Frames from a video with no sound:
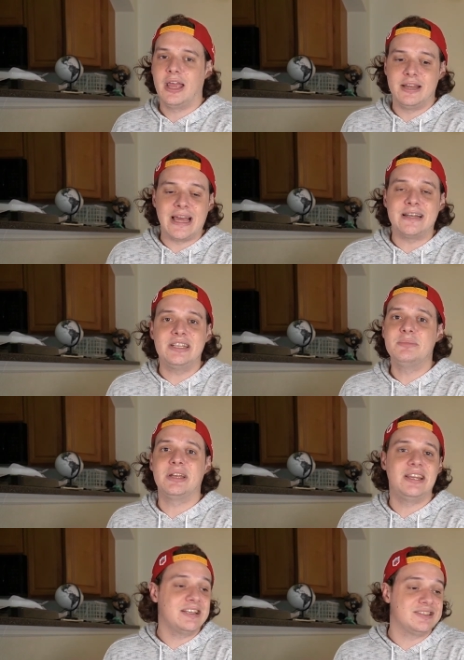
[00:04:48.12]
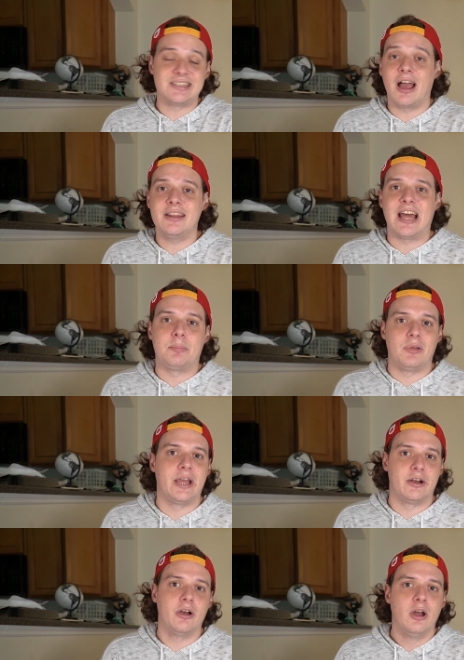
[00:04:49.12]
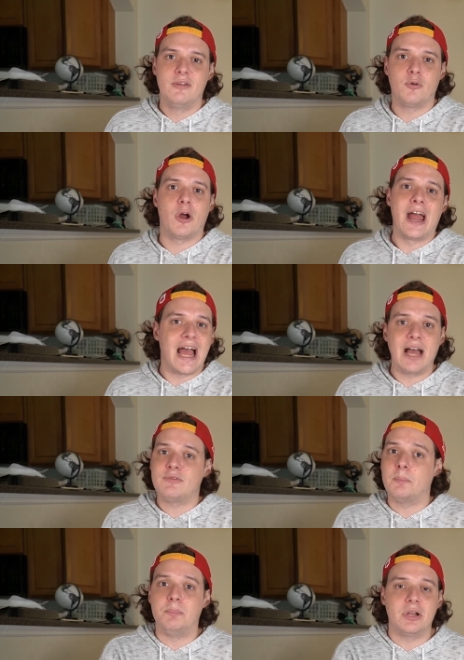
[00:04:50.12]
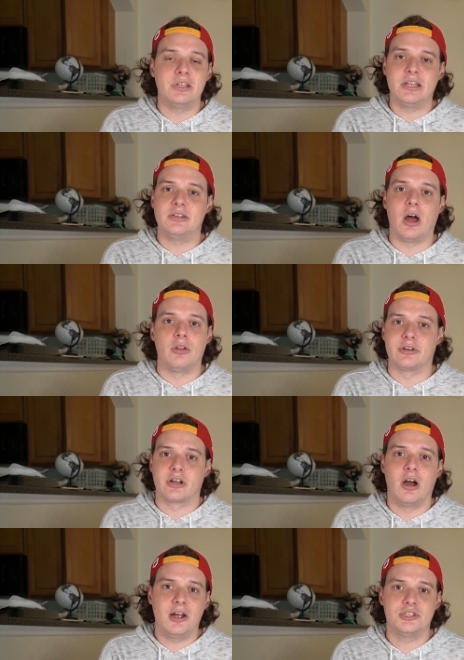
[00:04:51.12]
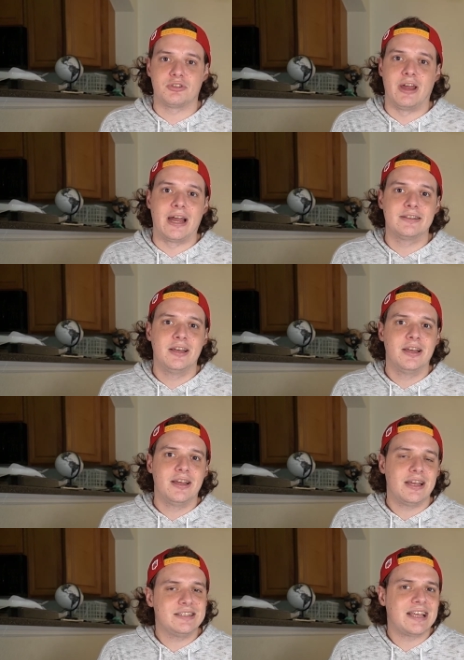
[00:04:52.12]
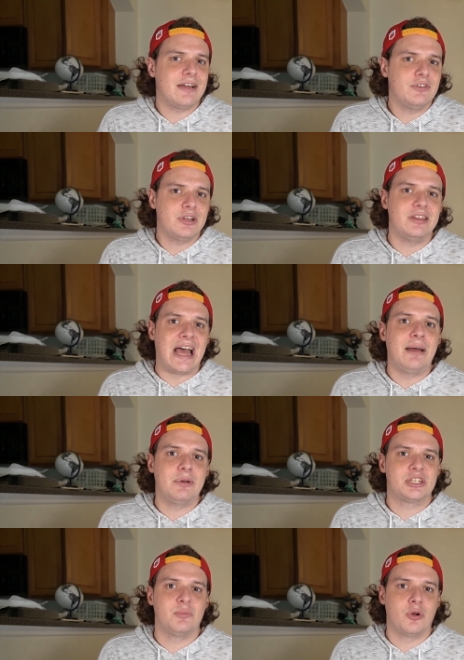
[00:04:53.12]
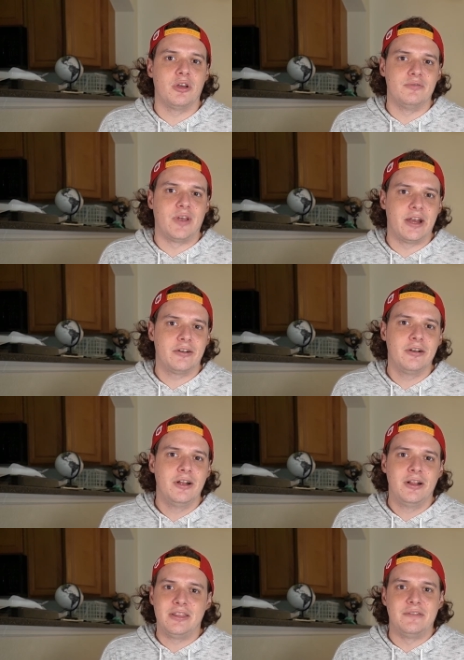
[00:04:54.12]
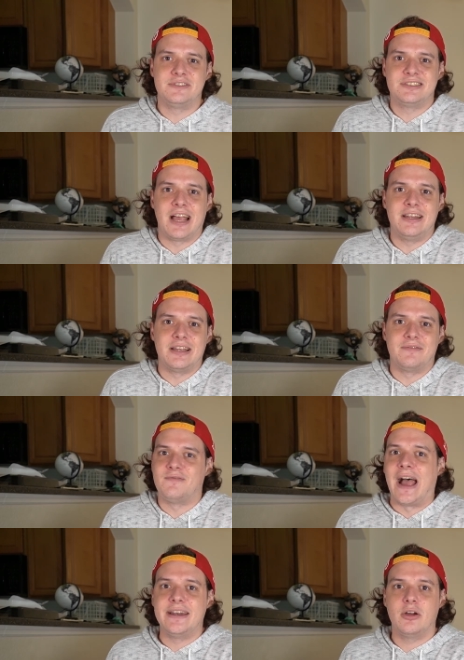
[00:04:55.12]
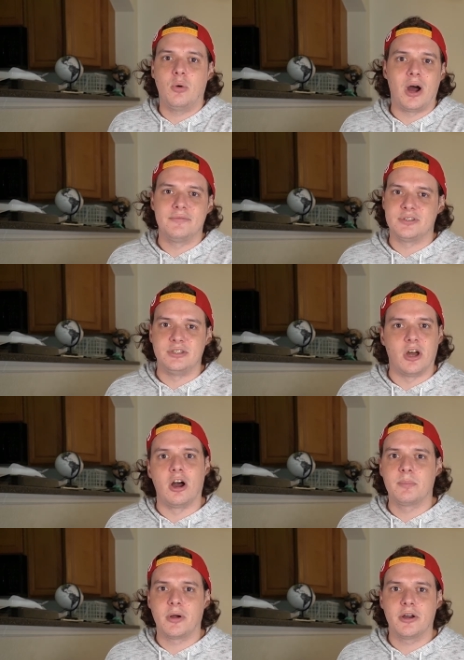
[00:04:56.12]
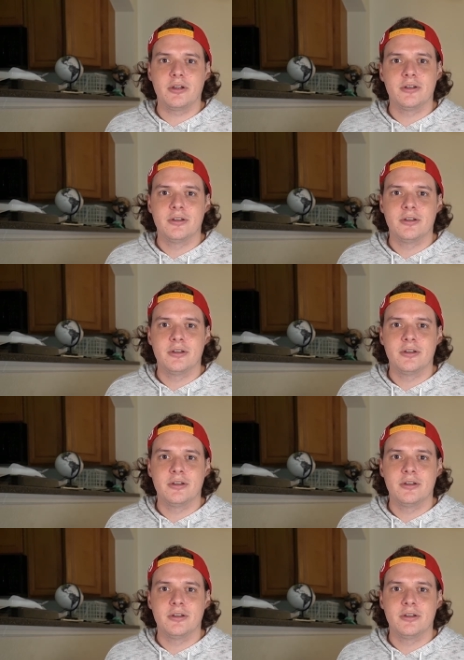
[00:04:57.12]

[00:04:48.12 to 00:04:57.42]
and that team can then sign that player for a half a billion dollar contract, is that really that much more unfair than signing Fido off the dog park?